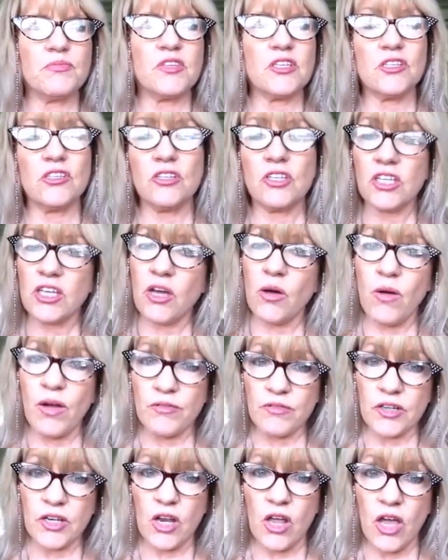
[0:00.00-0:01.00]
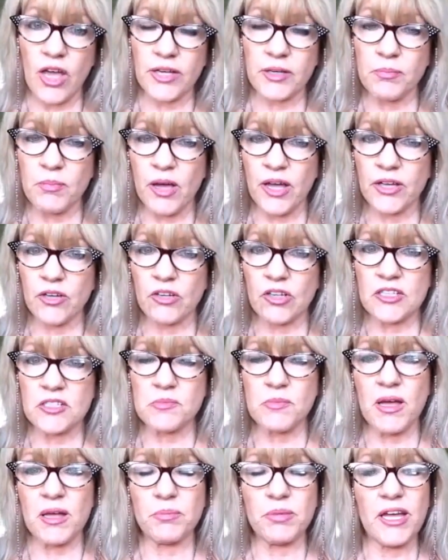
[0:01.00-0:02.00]
That you can go over and like my
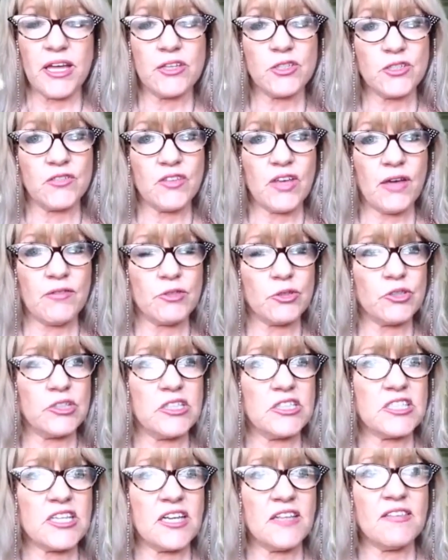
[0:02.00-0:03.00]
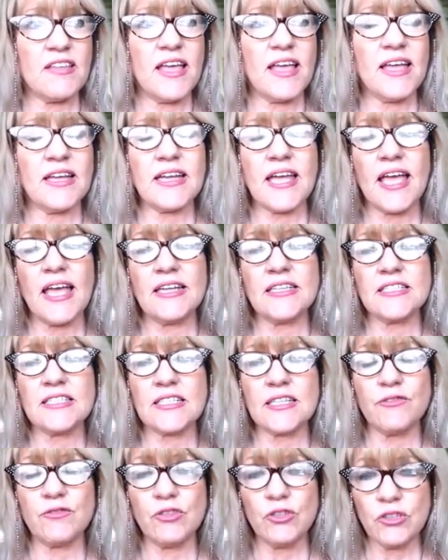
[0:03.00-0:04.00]
Goddess Mart page if you haven't already done that.
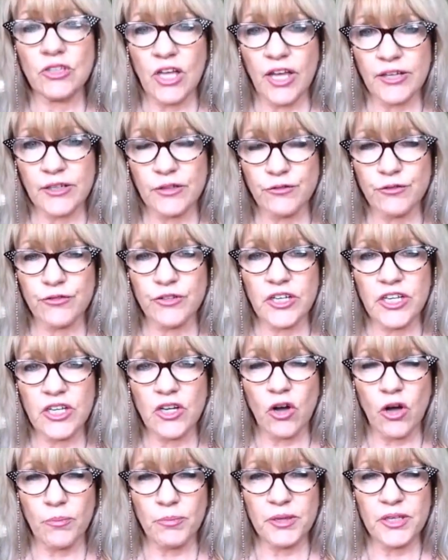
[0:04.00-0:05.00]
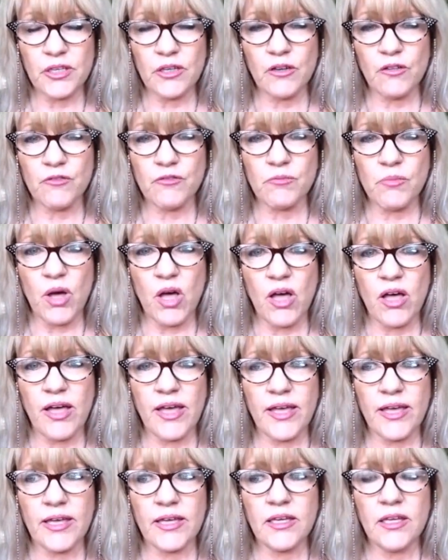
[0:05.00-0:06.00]
And if you'd like a free copy of
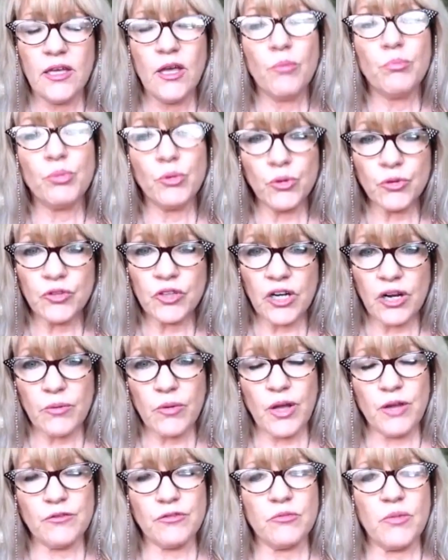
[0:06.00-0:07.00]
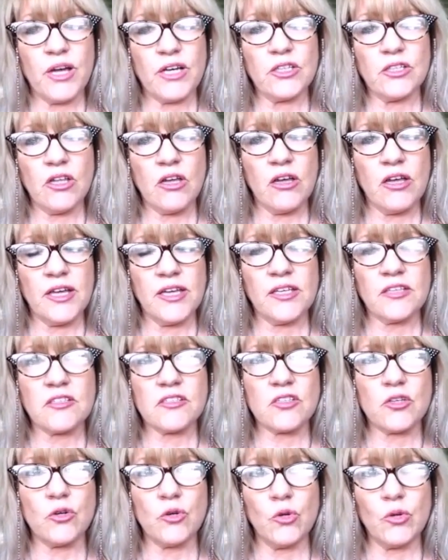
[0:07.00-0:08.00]
my book that I wrote for my
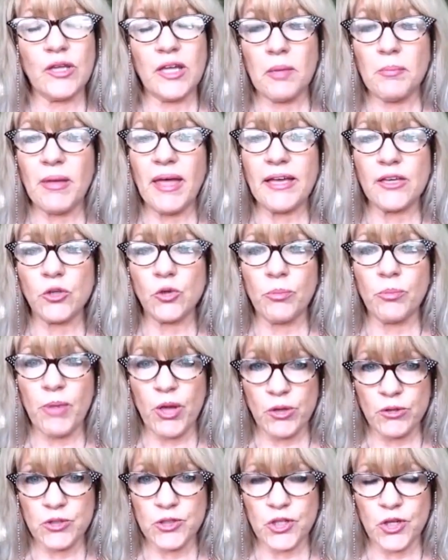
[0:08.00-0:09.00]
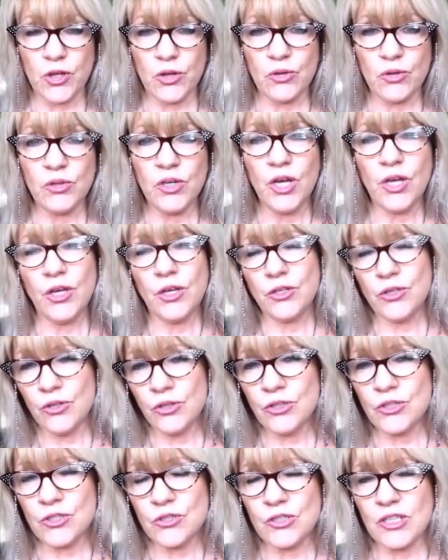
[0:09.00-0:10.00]
clients called Get Back Your Mojo, you
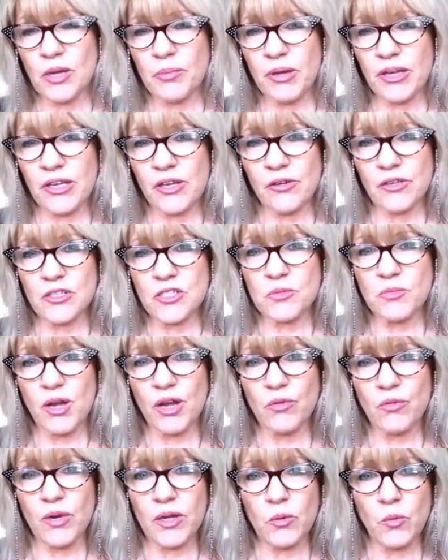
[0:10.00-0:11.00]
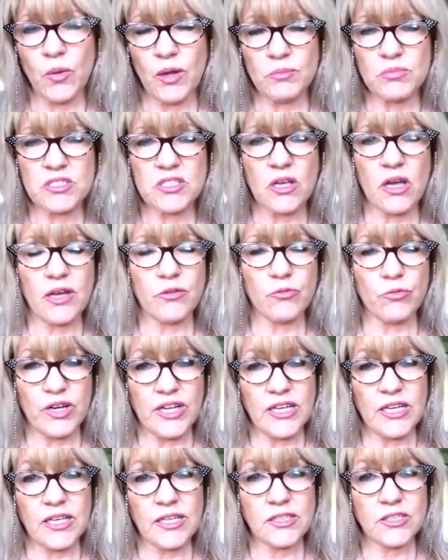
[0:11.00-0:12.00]
can do that by going to my website
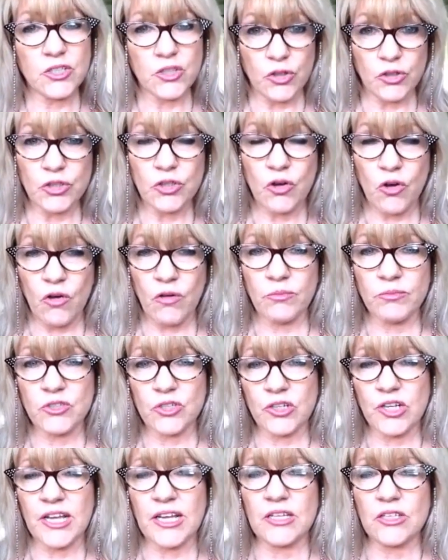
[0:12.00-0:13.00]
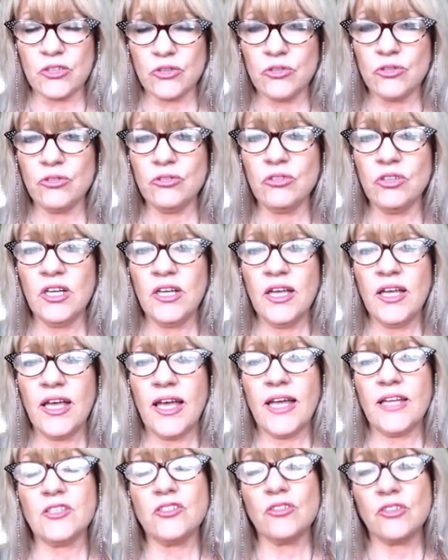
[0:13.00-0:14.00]
reea.com.au,
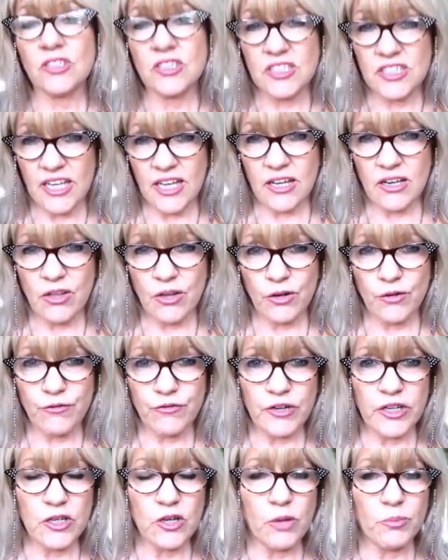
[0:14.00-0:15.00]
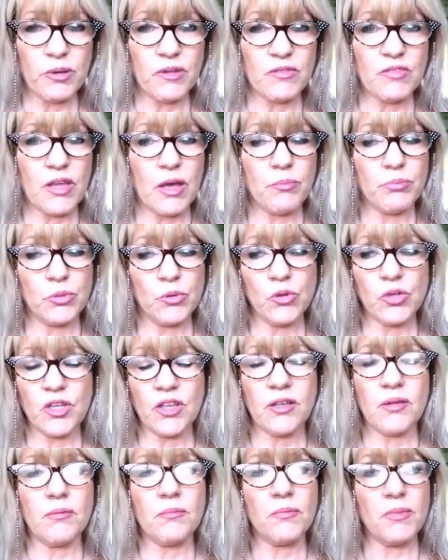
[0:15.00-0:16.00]
and you can download a free copy of that
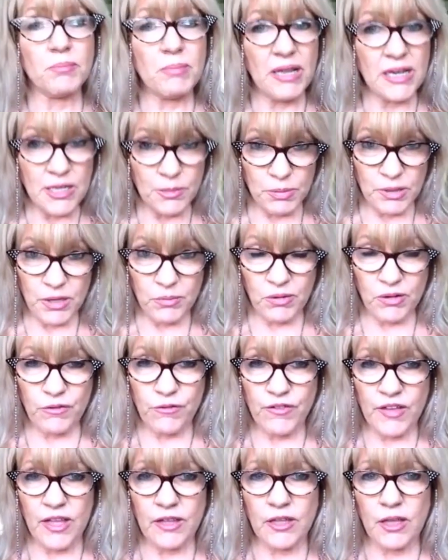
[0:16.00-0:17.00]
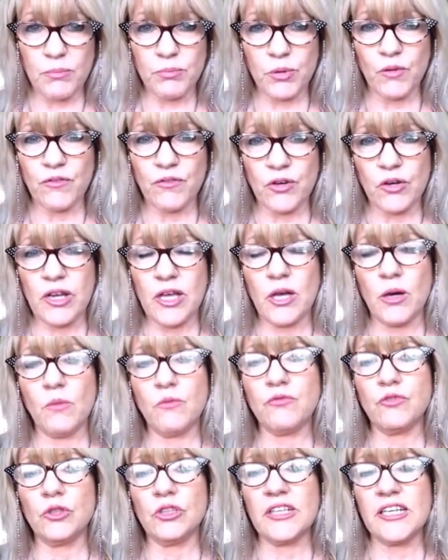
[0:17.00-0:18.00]
book. Many people have found that book very
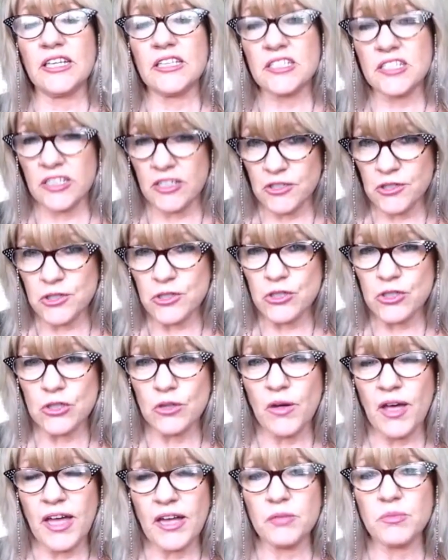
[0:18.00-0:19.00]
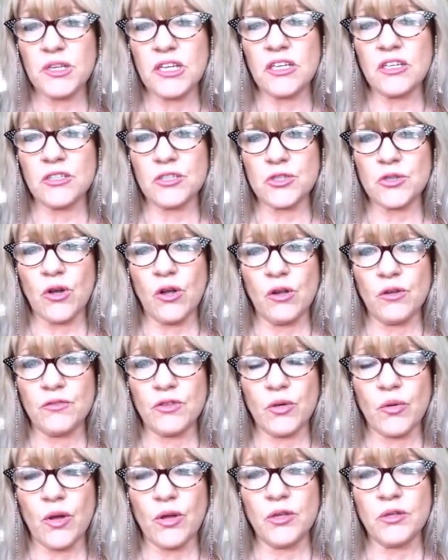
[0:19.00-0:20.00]
helpful. It teaches you how to be in control
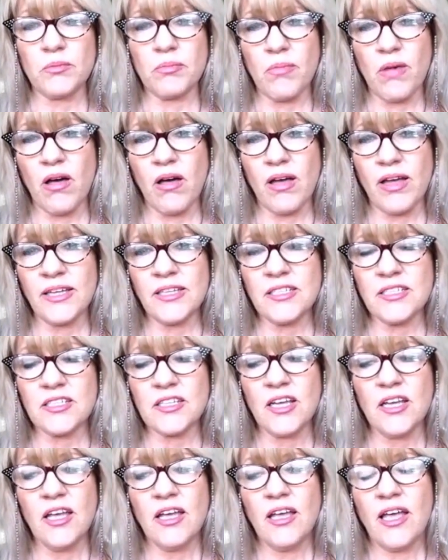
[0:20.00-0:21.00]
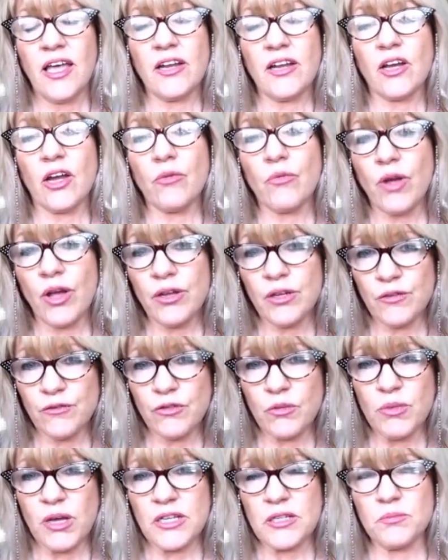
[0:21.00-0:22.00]
of your own mind, and I wrote it
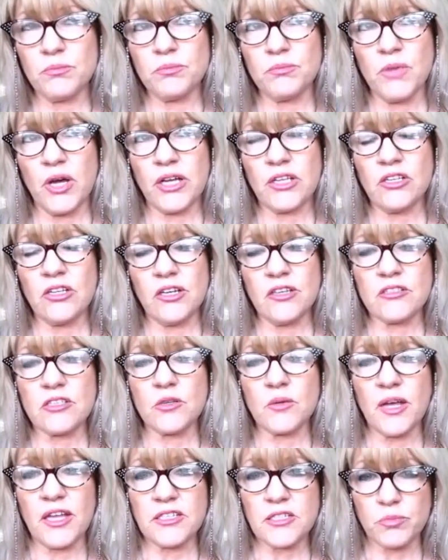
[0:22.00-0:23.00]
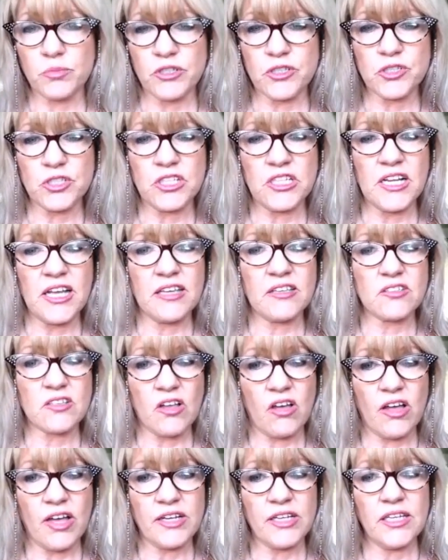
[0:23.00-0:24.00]
for my clients who had depression and
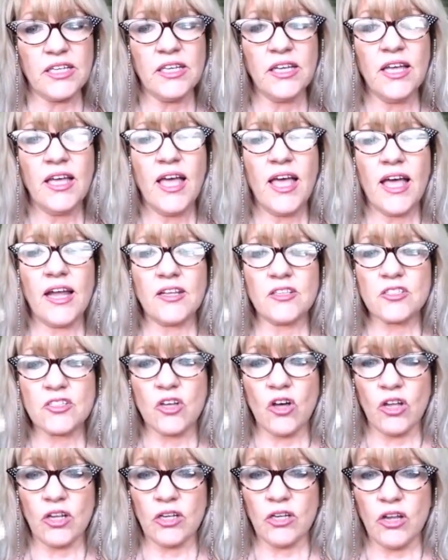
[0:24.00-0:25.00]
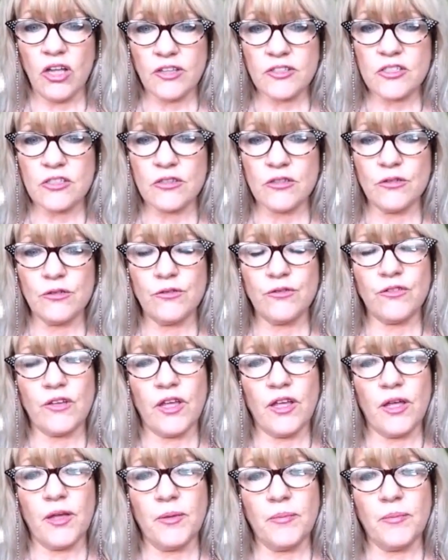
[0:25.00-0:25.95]
anxiety, and it's got lots of